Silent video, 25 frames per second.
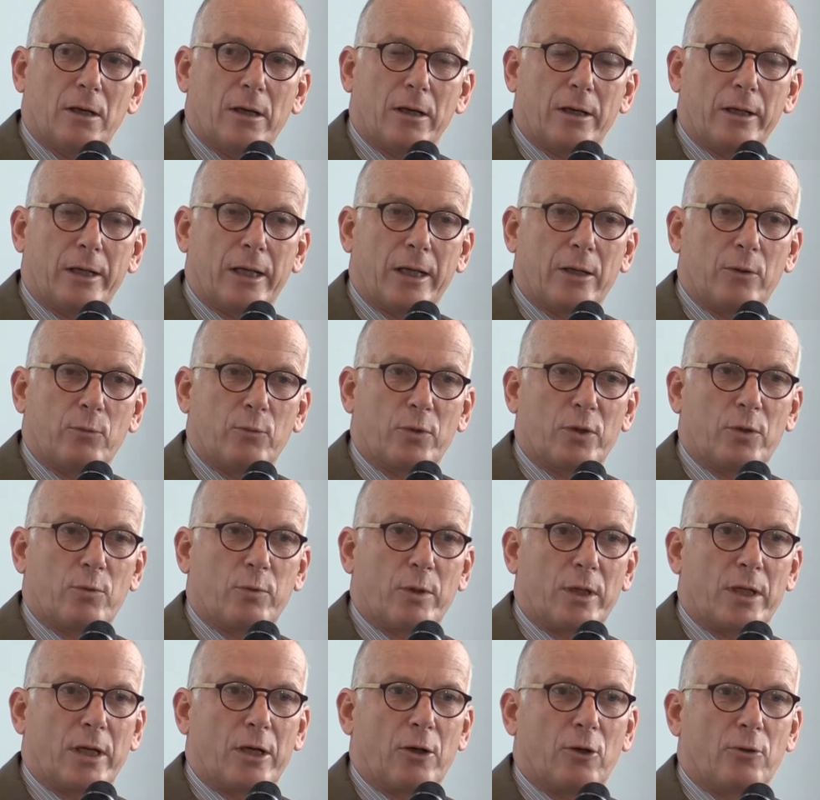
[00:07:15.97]
again with
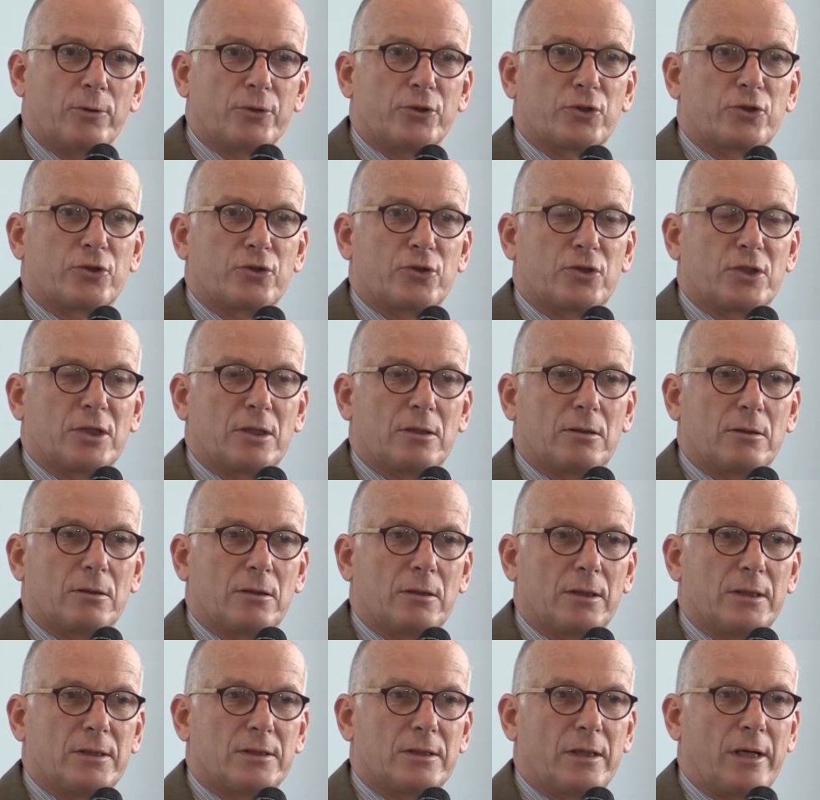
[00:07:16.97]
what I always
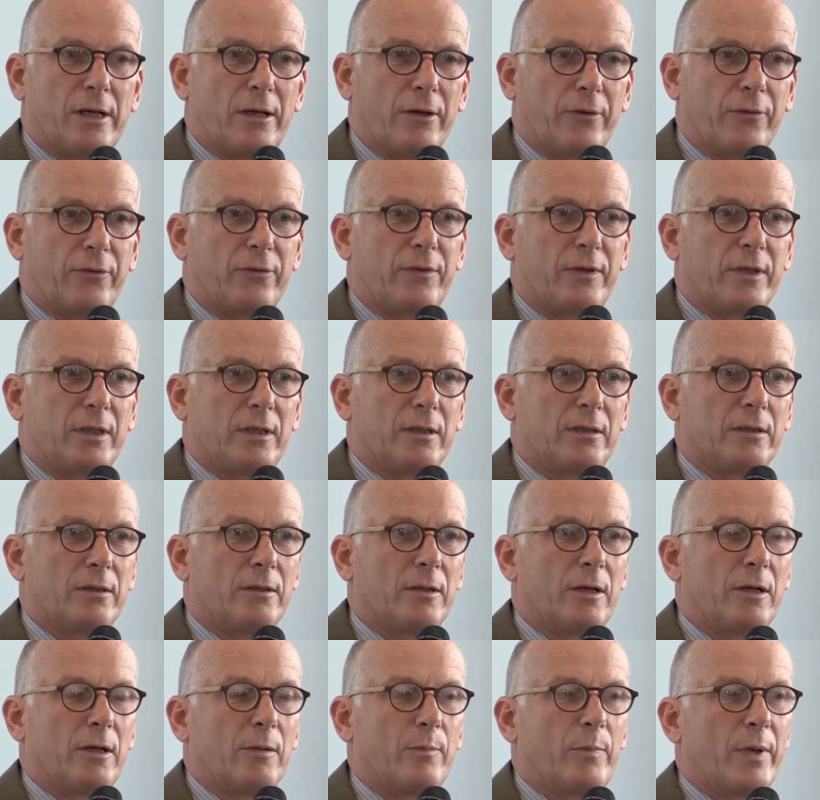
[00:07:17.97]
consider is a
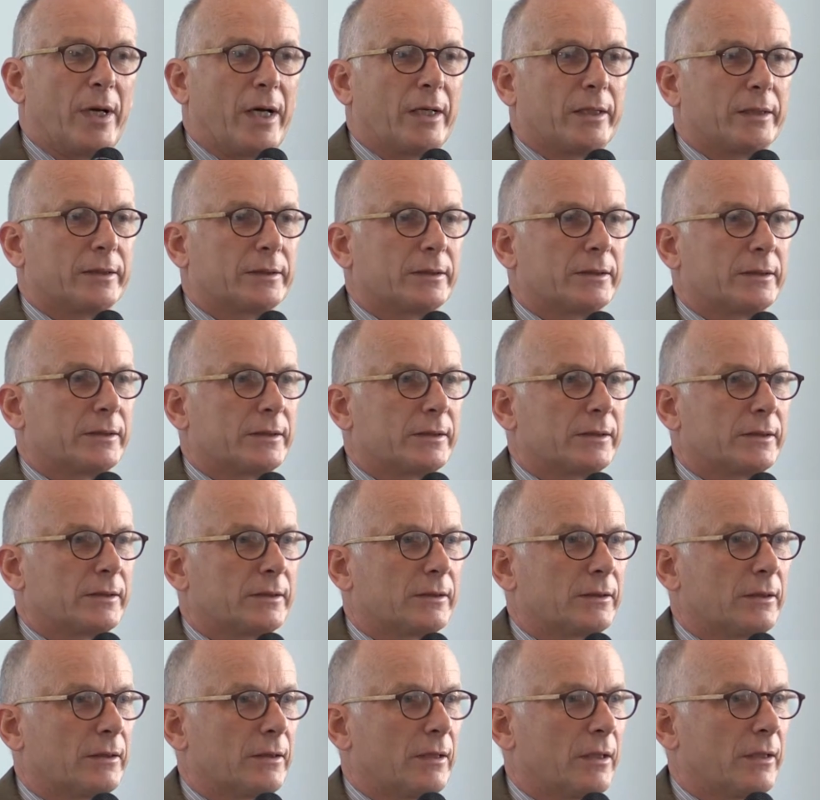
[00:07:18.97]
healthy
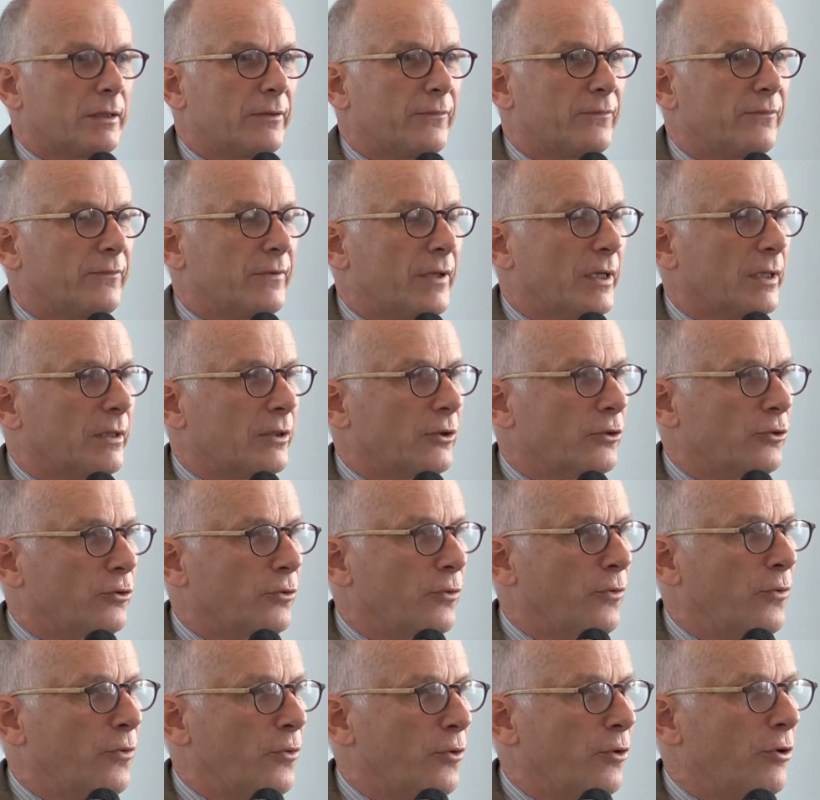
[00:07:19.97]
balance, like a
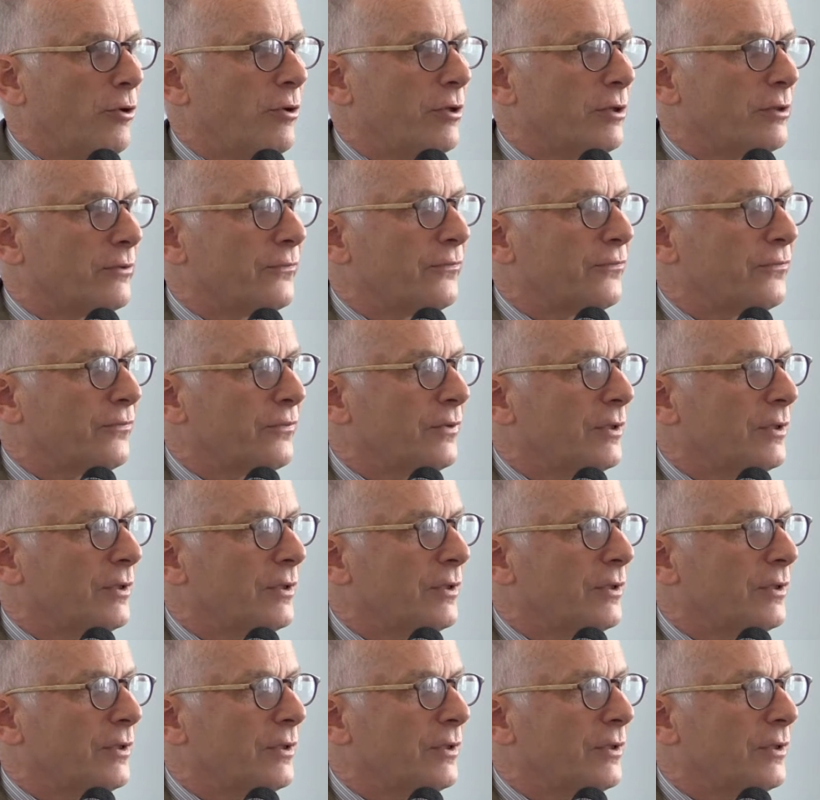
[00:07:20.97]
good third